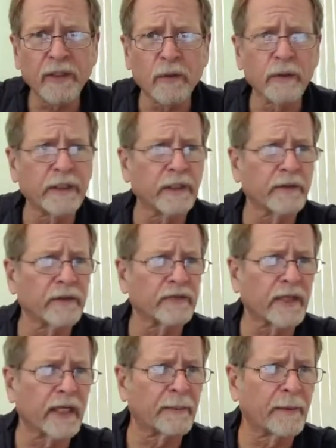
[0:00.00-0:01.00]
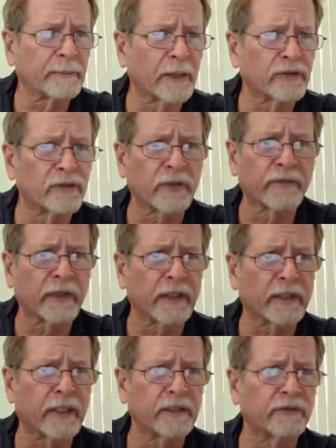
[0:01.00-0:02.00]
here this time? I'm not sure if
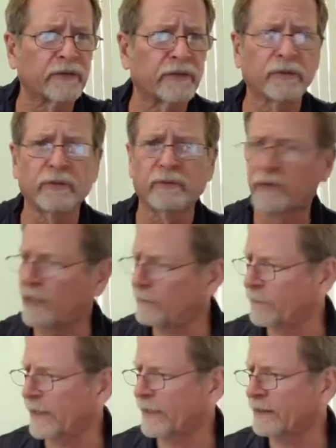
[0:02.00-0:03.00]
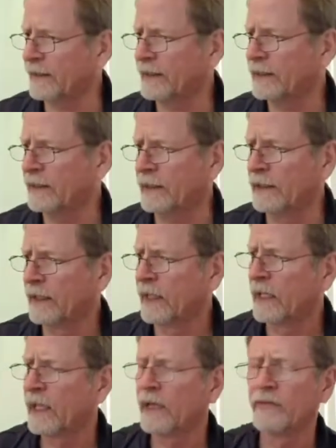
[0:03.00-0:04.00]
Eric Tyson came back. I think he did.
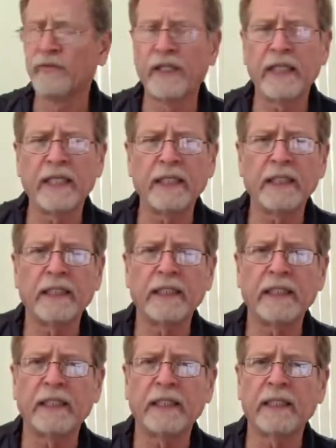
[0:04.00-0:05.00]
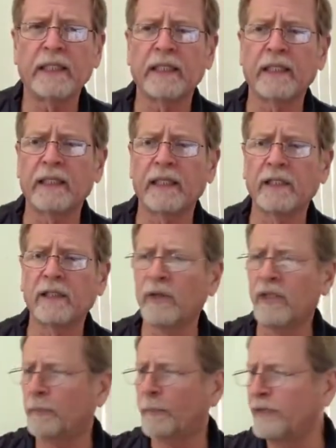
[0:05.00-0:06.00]

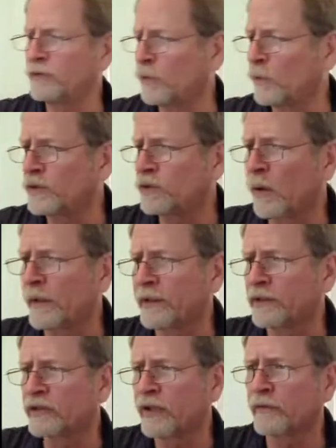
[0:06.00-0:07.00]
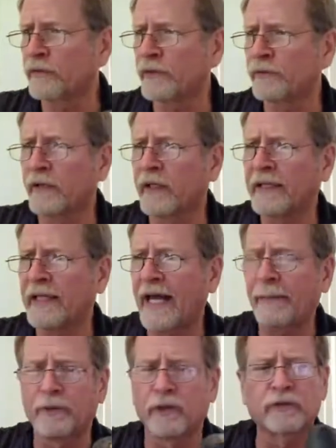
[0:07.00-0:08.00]
It depends on which one. There are several different
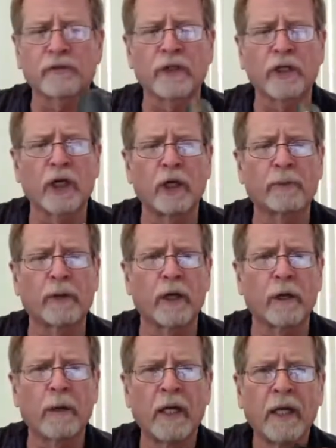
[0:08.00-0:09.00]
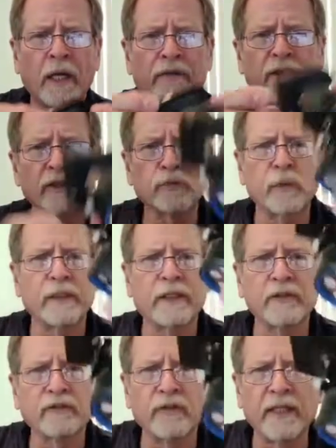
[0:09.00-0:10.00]
adapters for the GoPro. This one
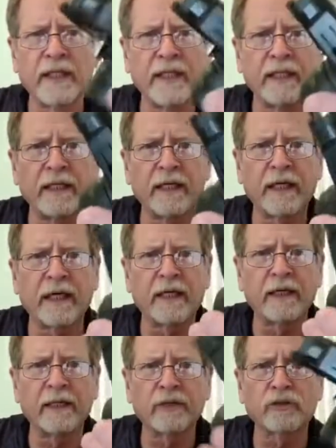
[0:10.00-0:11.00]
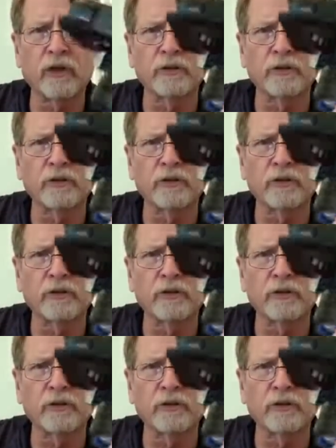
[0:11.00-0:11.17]
is it's called the